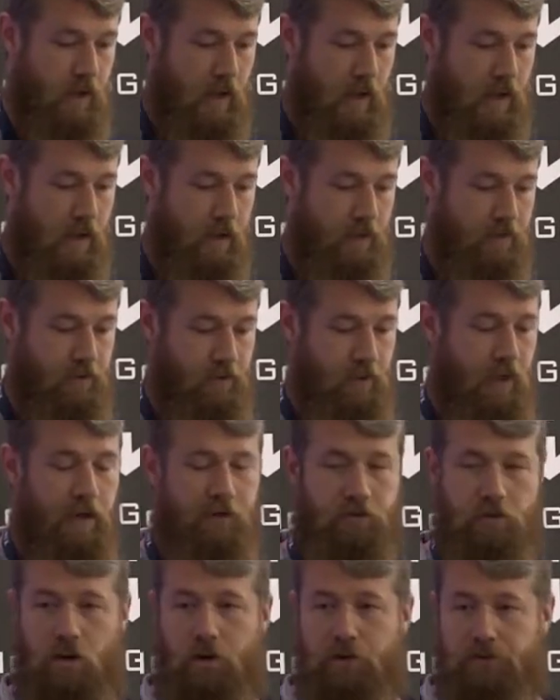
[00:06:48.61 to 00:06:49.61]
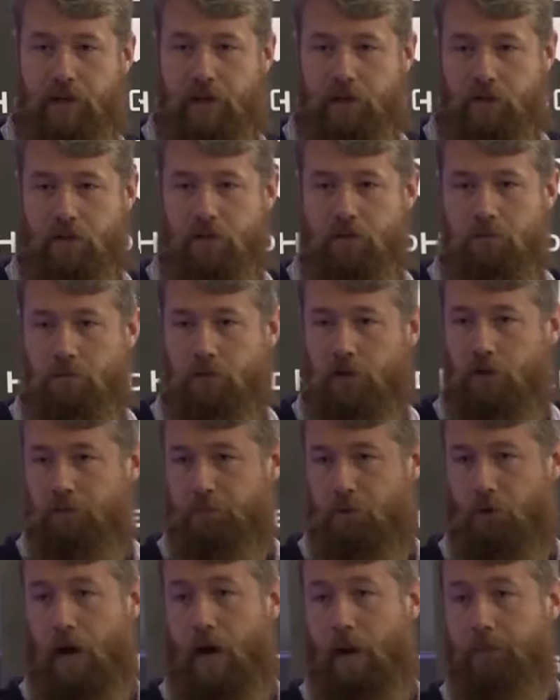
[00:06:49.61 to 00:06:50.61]
uh, their last call session, because
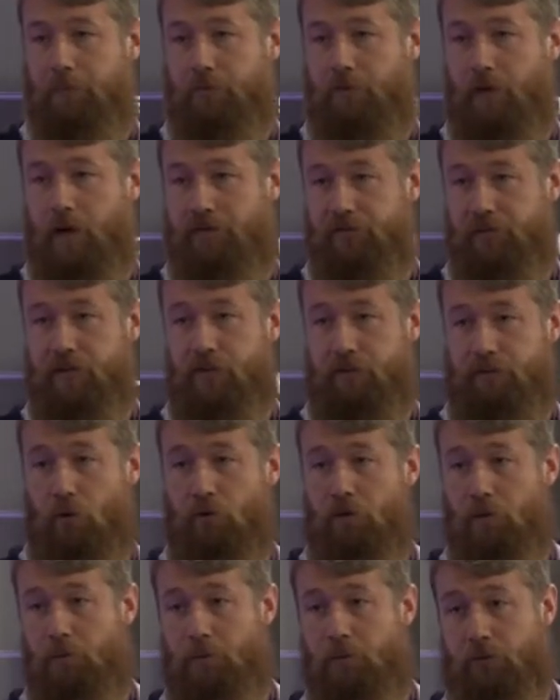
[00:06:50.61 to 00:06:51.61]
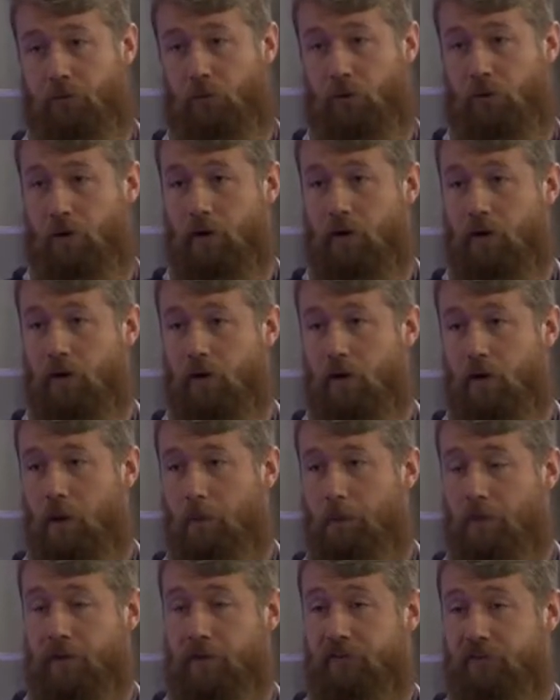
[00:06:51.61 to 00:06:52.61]
perhaps I've seen this phone number before,
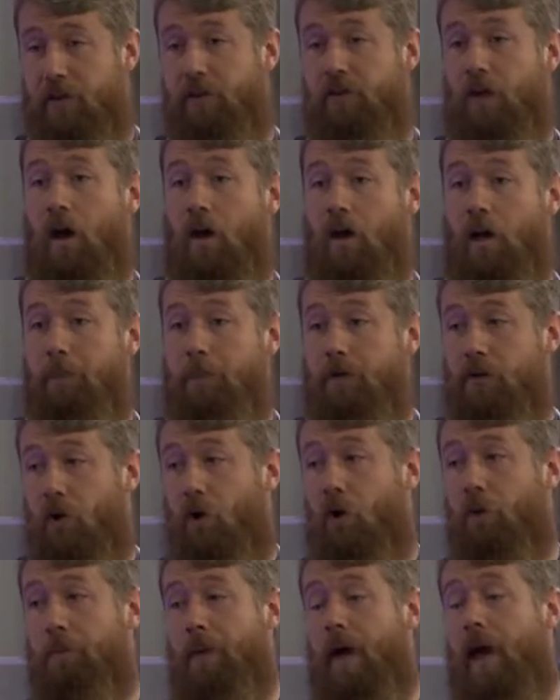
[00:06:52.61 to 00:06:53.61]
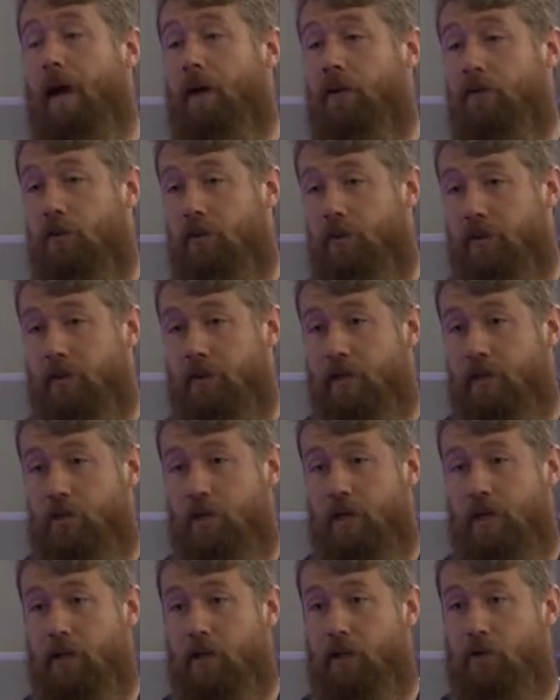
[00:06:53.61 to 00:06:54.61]
but they since hung up and called back, so they've
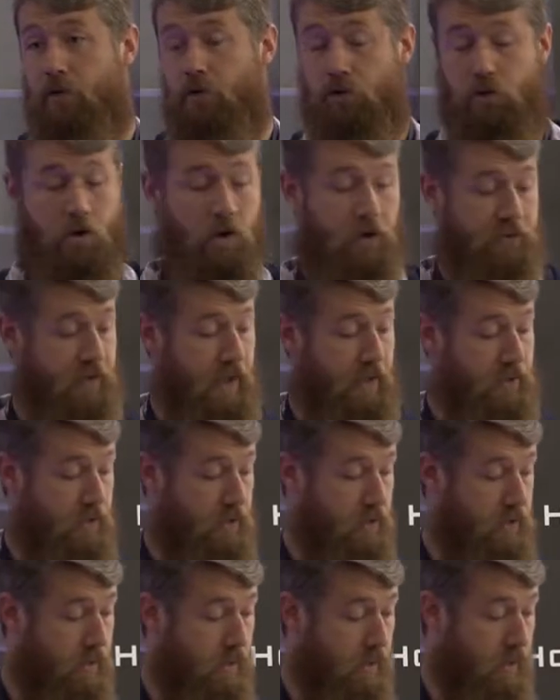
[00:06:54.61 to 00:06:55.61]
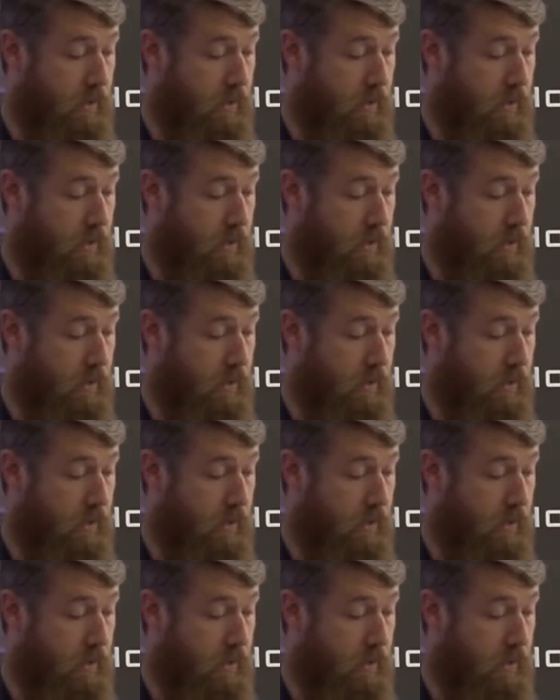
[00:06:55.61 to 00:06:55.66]
initiated a new call session.